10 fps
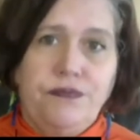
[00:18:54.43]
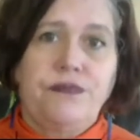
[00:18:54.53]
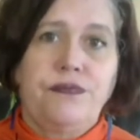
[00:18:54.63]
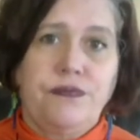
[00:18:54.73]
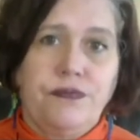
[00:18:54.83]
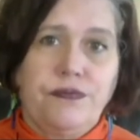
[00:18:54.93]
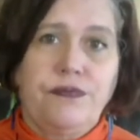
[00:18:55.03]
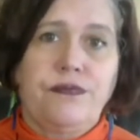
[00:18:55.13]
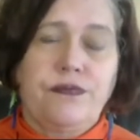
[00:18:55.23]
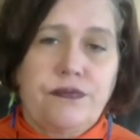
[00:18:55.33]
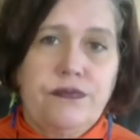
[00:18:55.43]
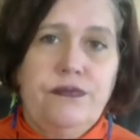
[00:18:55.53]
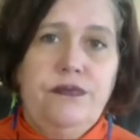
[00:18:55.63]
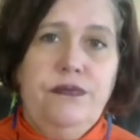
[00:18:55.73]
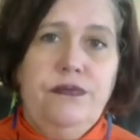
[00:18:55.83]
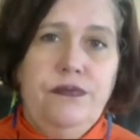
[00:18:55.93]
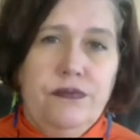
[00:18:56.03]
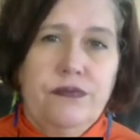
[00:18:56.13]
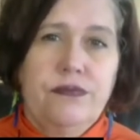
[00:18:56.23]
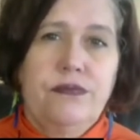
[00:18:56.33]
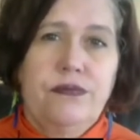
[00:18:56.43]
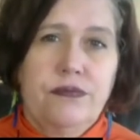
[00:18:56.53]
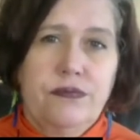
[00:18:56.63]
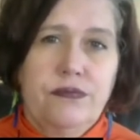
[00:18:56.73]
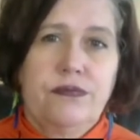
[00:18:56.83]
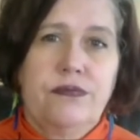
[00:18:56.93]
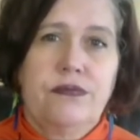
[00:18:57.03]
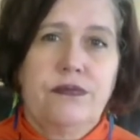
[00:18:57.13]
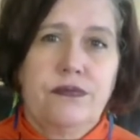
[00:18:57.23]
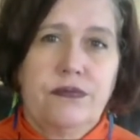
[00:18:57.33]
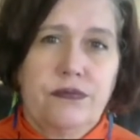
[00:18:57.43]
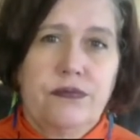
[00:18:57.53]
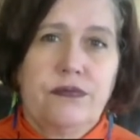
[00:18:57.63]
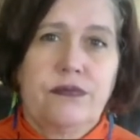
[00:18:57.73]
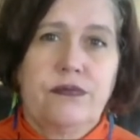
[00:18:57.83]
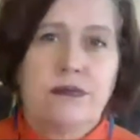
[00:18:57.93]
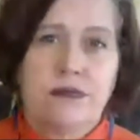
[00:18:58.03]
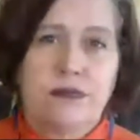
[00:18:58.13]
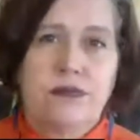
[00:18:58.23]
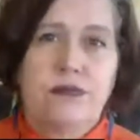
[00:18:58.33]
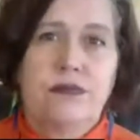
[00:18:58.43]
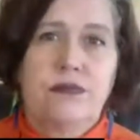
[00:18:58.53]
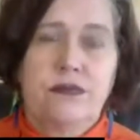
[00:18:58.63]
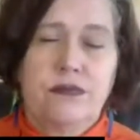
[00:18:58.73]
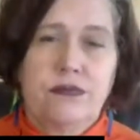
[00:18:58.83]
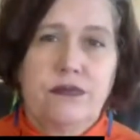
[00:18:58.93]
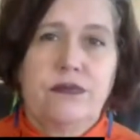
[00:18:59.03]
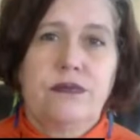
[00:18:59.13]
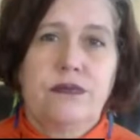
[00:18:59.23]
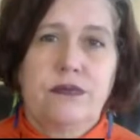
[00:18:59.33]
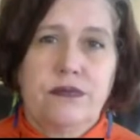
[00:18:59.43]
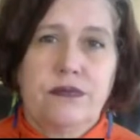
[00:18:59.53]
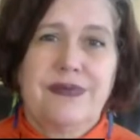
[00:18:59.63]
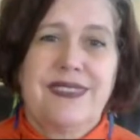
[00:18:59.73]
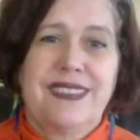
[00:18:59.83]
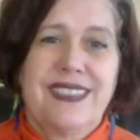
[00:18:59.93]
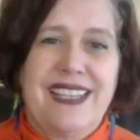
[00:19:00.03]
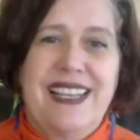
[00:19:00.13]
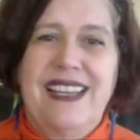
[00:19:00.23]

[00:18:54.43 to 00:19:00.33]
(not speaking)